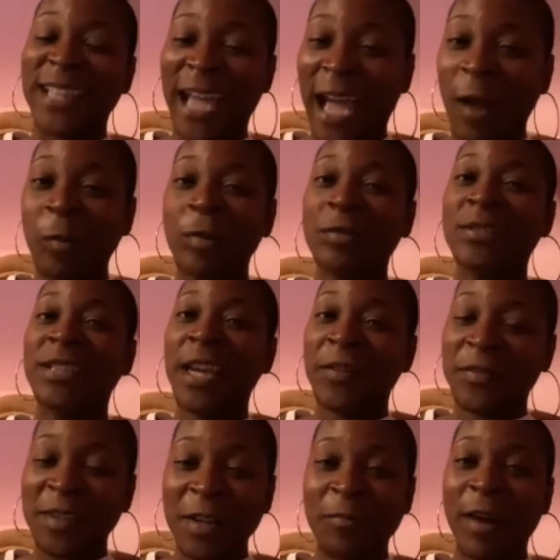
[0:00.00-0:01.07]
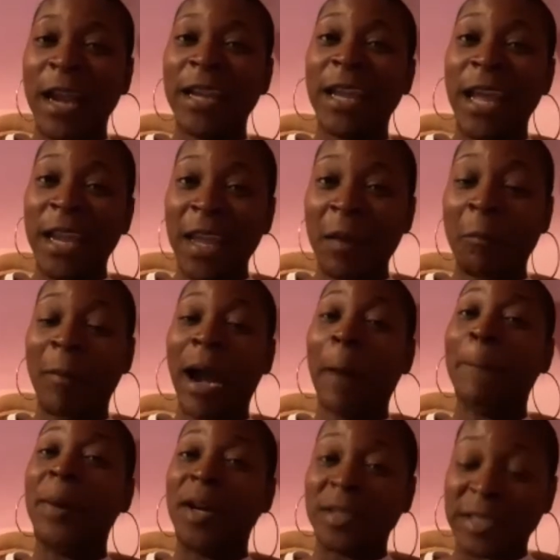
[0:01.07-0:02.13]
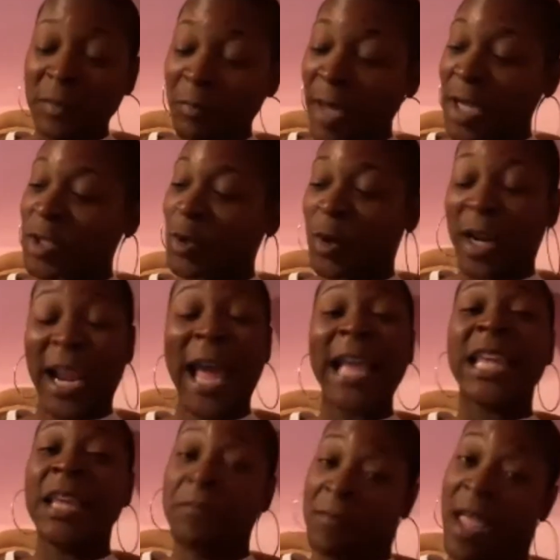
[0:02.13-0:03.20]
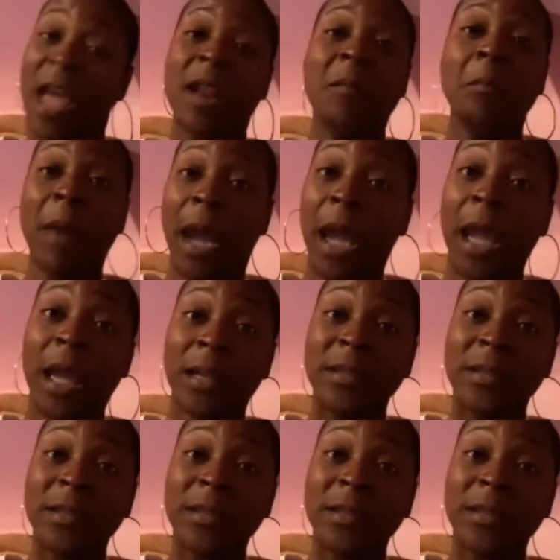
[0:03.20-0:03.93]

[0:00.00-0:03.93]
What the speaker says: I will definitely write that in my book to make sure that I keep that in mind.